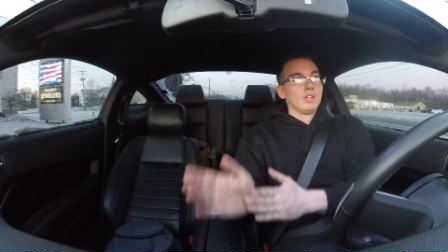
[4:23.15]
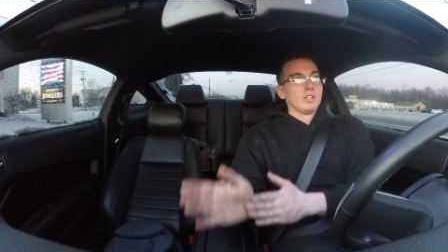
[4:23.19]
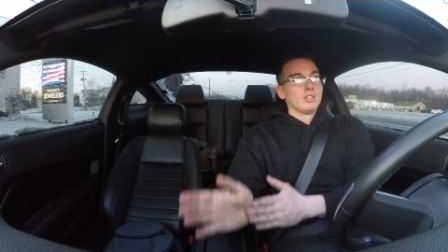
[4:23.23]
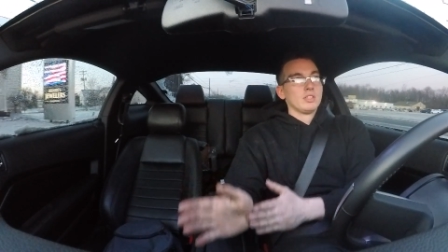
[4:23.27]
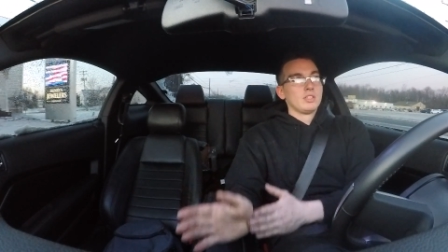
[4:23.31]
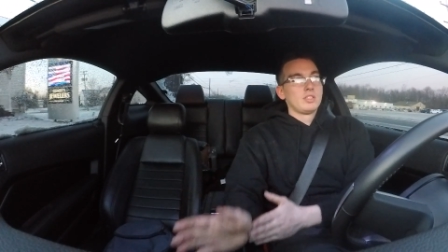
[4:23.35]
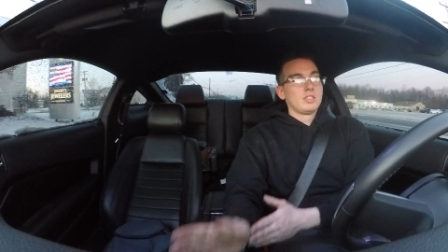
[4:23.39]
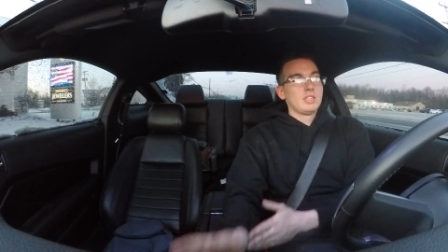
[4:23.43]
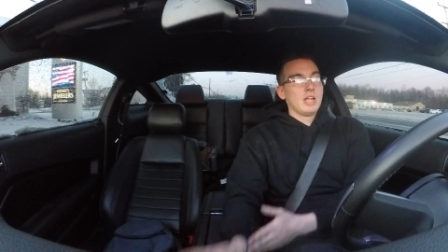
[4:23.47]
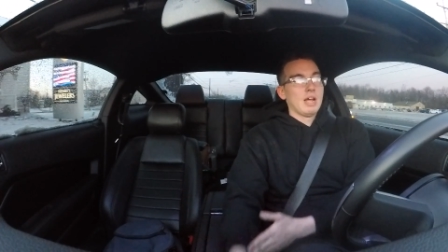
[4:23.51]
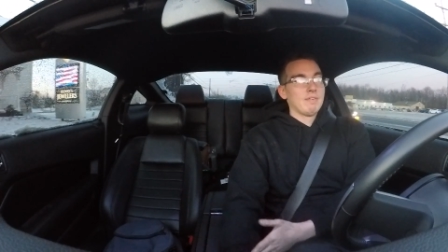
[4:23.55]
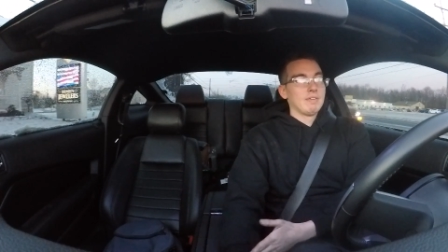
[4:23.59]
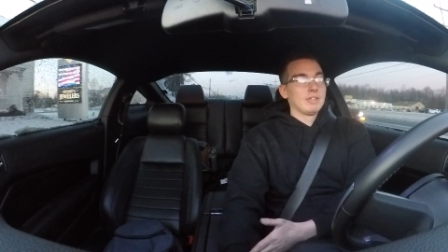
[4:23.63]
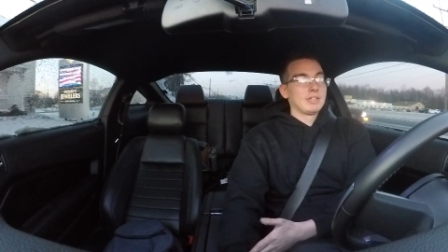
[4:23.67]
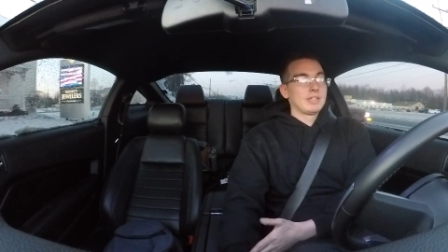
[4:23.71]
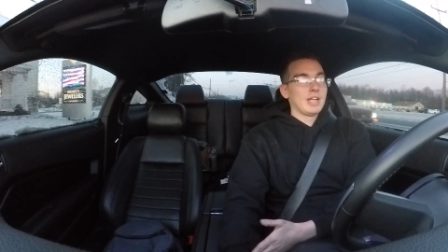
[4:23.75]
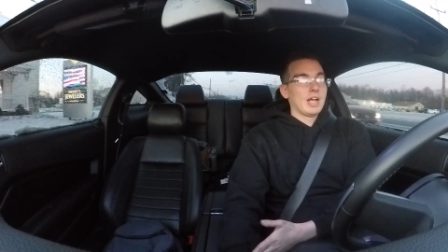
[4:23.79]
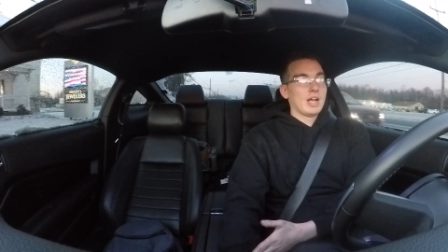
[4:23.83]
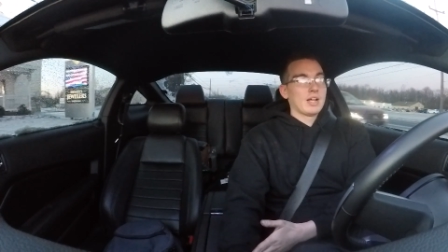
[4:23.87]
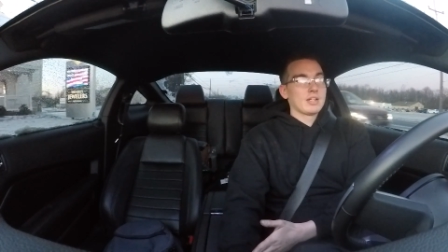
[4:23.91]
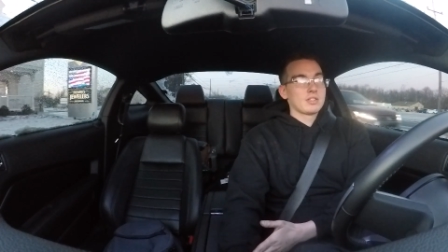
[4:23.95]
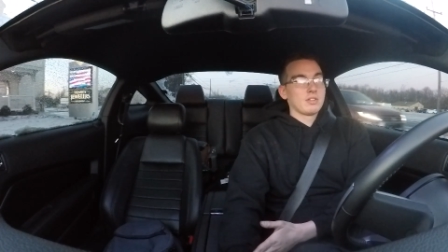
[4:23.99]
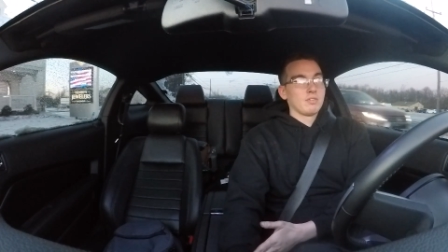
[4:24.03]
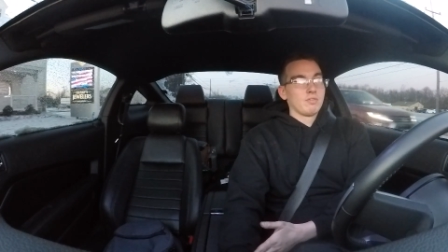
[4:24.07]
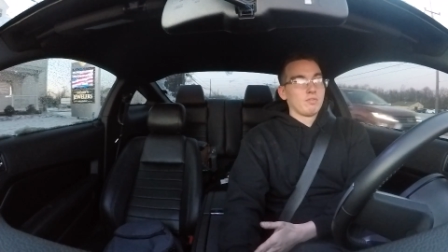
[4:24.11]

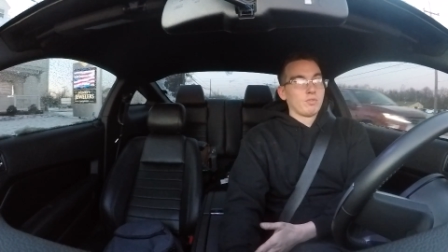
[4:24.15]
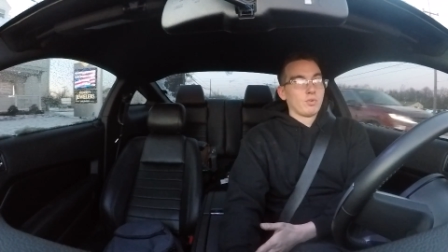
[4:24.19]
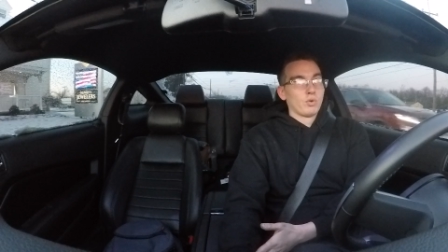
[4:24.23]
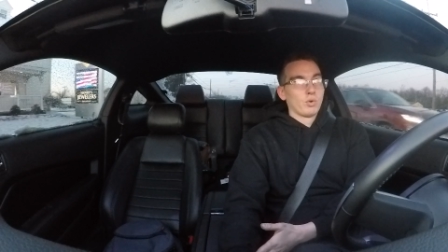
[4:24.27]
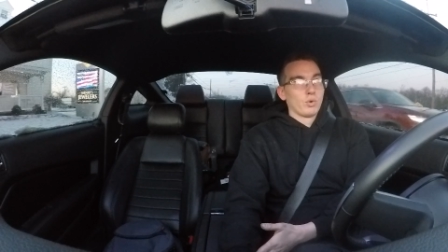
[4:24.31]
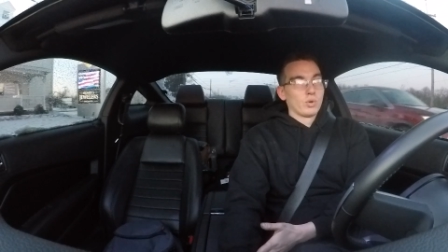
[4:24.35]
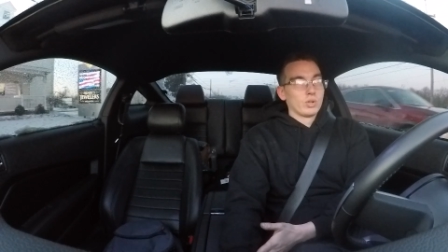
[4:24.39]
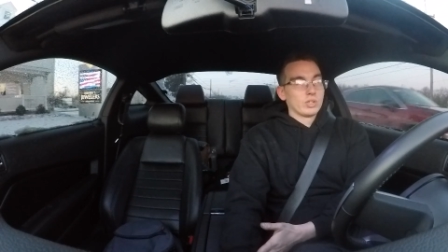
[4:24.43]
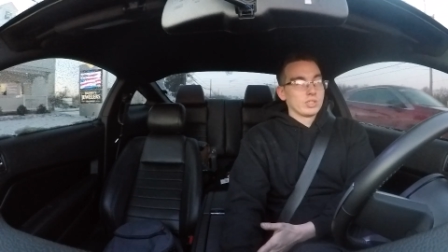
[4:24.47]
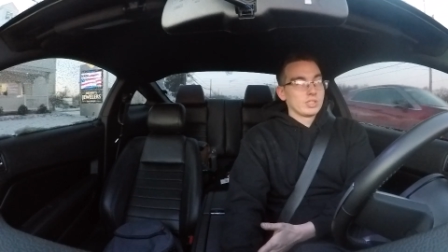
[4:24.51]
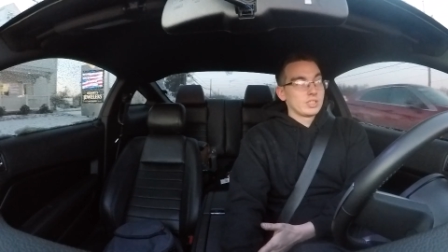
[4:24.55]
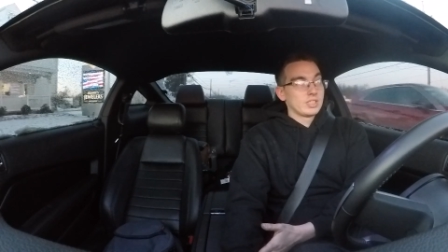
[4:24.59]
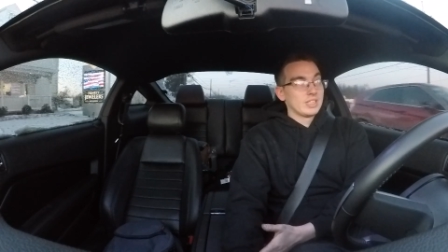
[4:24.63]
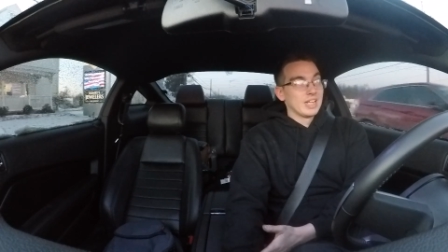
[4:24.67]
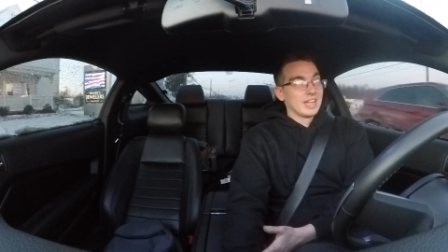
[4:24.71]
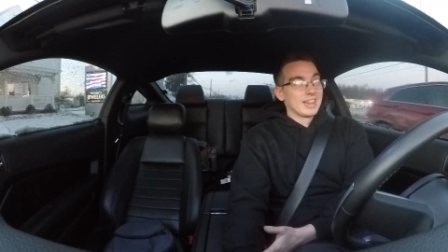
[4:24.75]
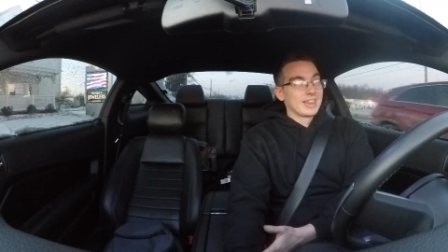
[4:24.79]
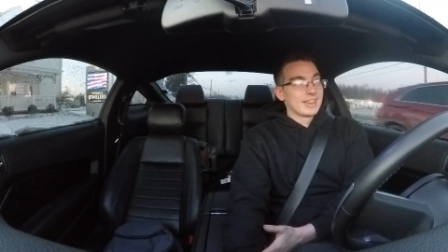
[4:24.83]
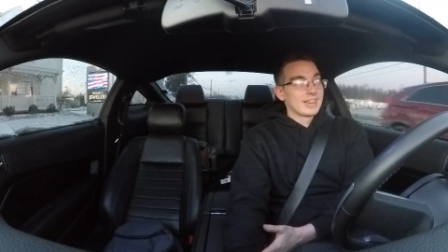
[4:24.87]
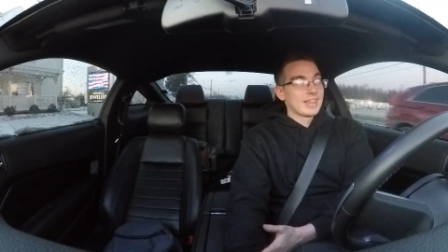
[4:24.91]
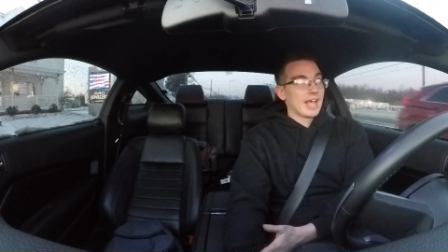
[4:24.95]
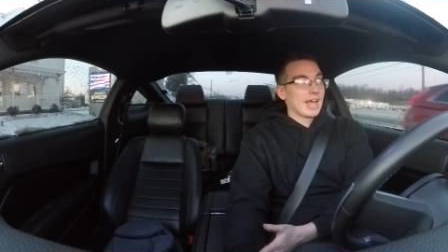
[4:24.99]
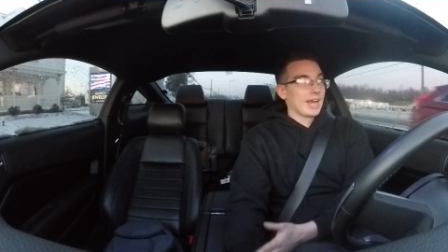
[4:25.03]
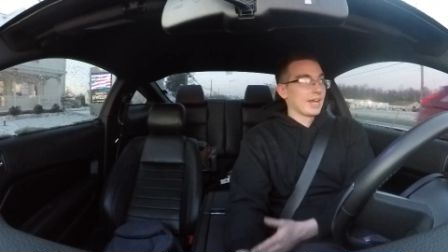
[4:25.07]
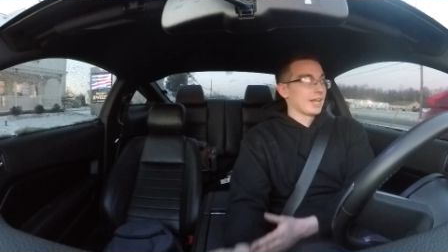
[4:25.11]
7,000 for
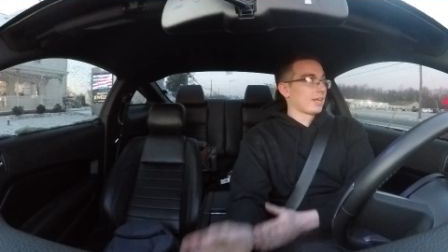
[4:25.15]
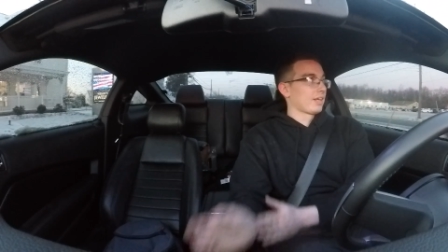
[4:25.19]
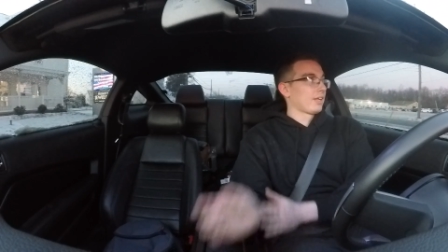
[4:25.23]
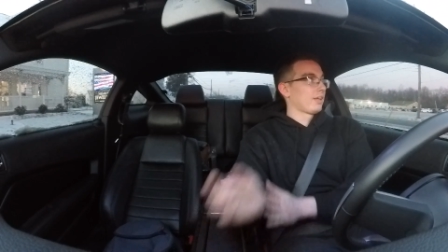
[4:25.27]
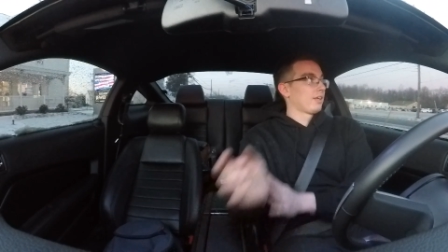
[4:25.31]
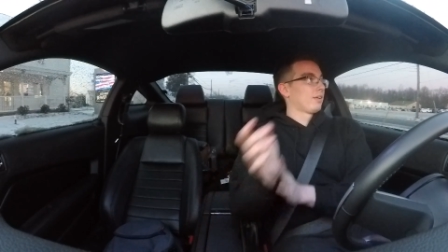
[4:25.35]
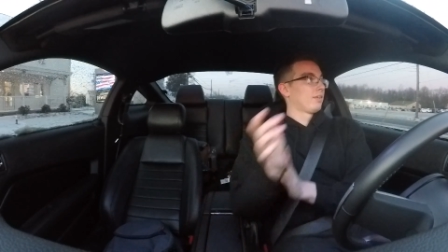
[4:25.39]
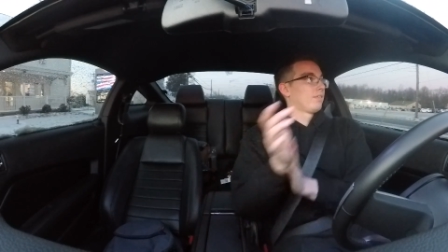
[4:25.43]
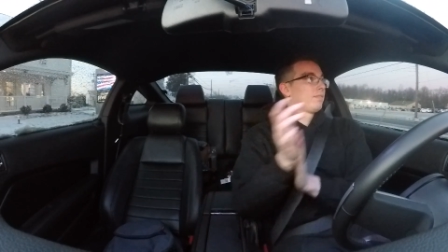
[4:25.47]
synthetic.